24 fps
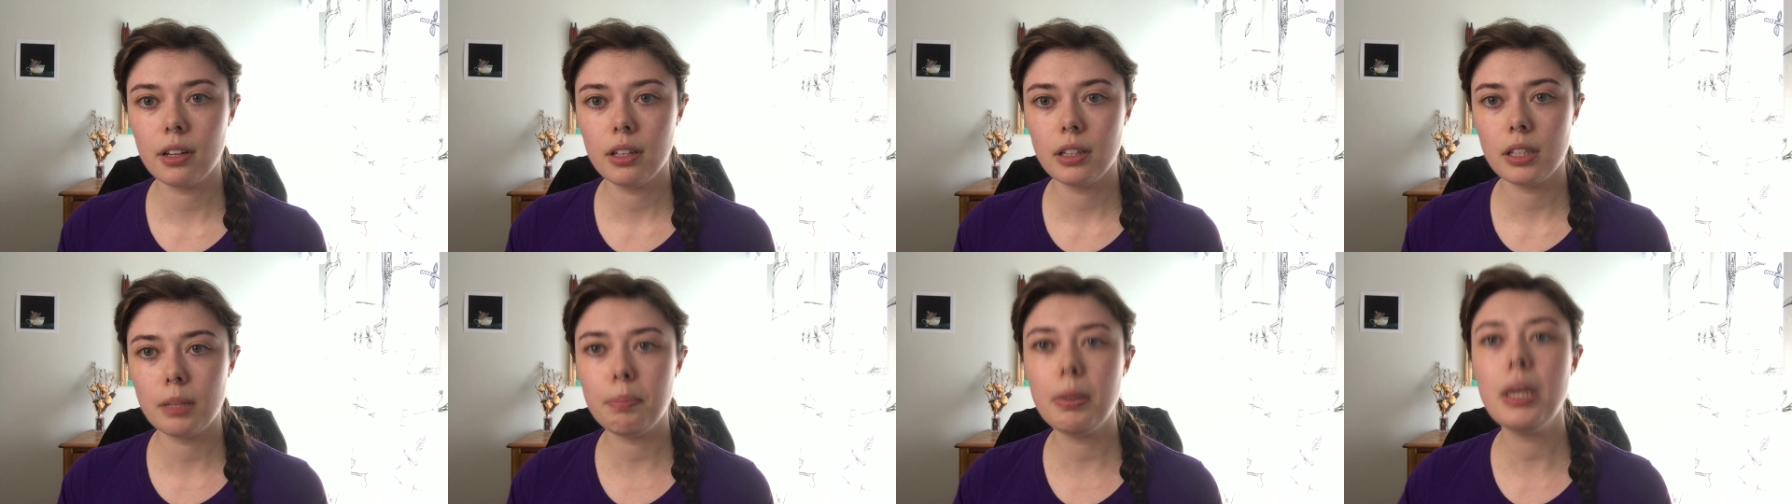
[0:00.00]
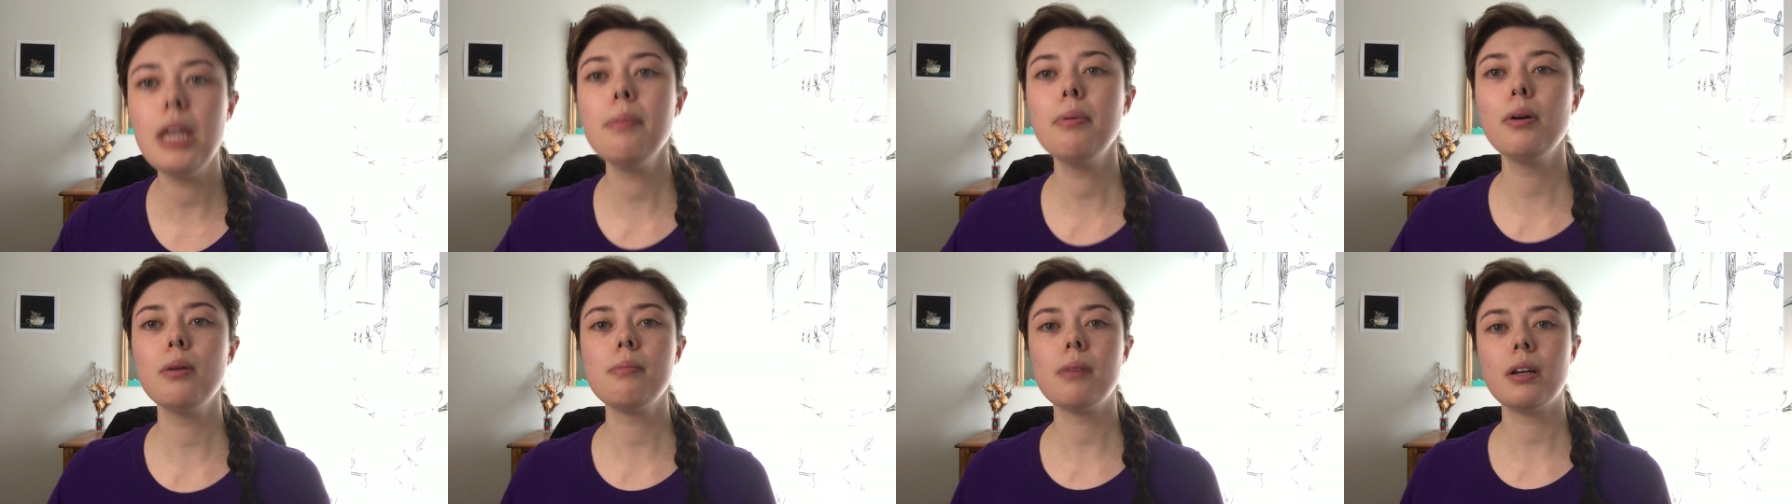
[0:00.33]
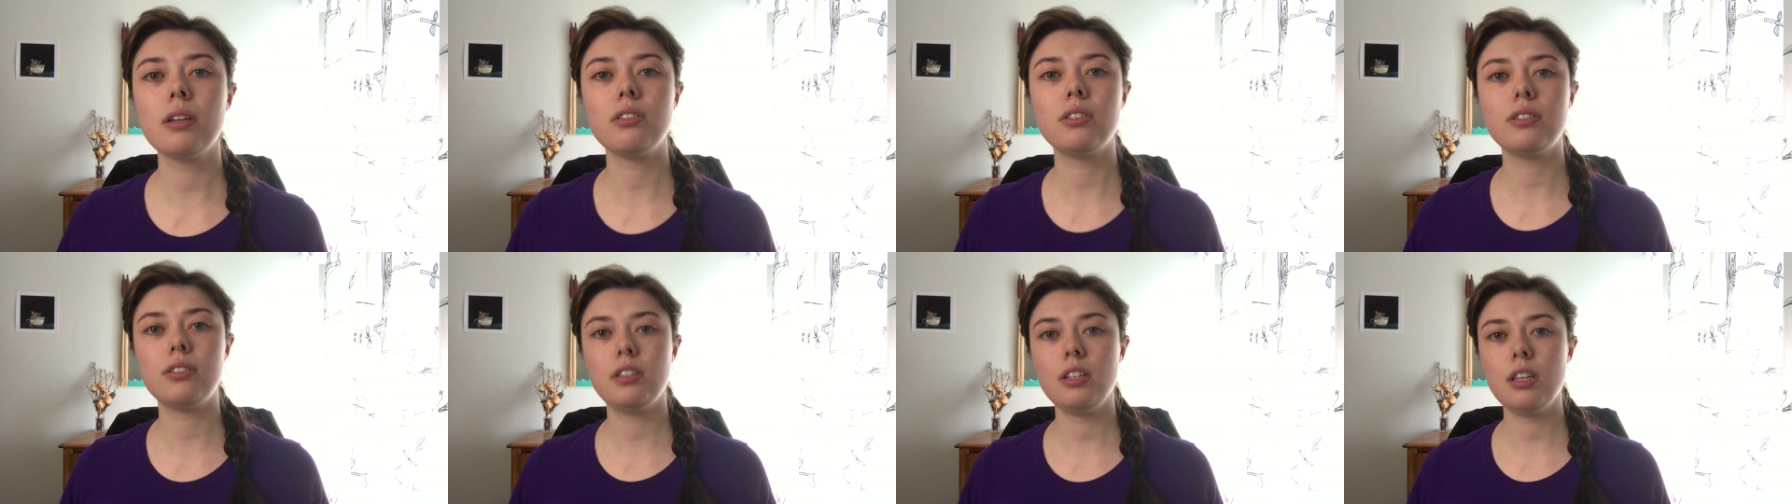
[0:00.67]
The people
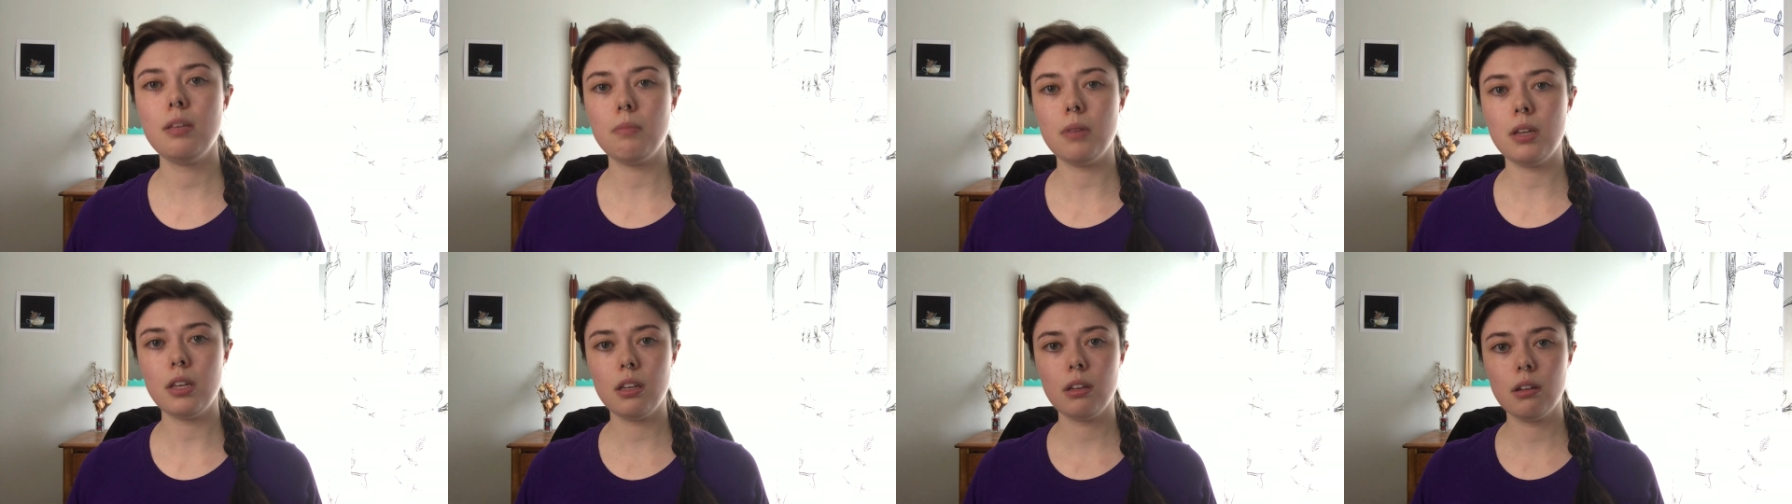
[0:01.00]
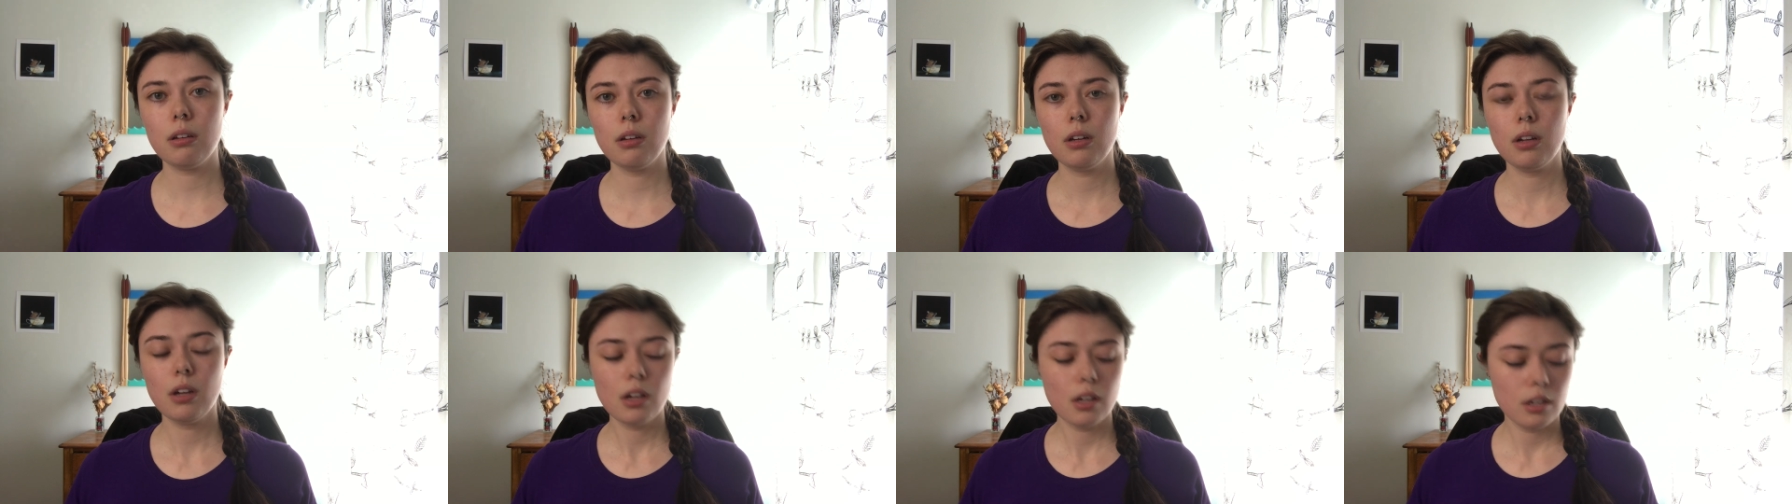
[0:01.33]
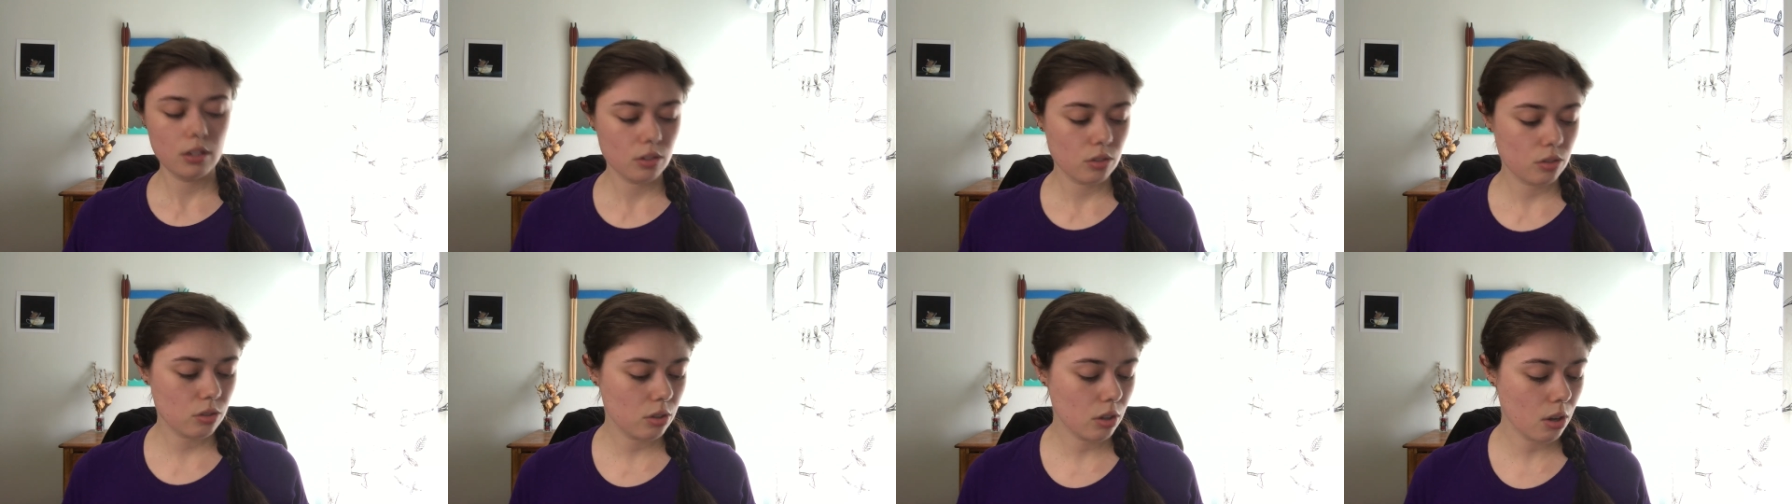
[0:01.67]
must see me.
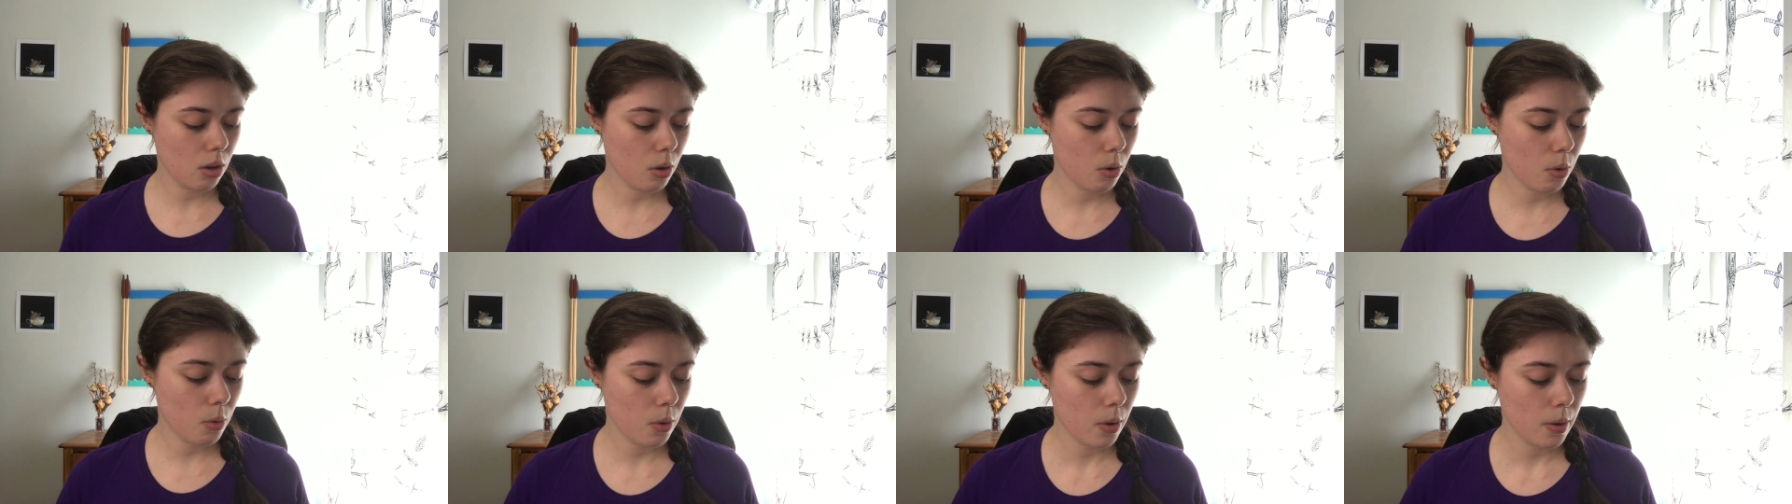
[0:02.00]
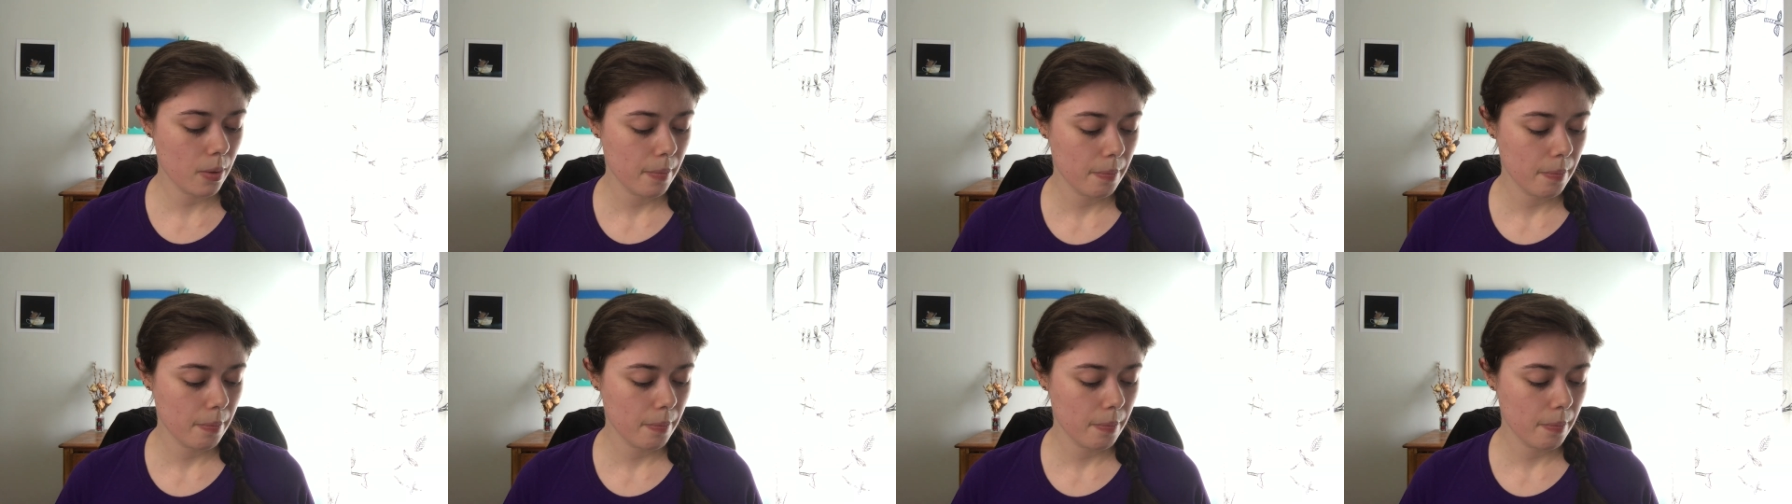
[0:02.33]
So,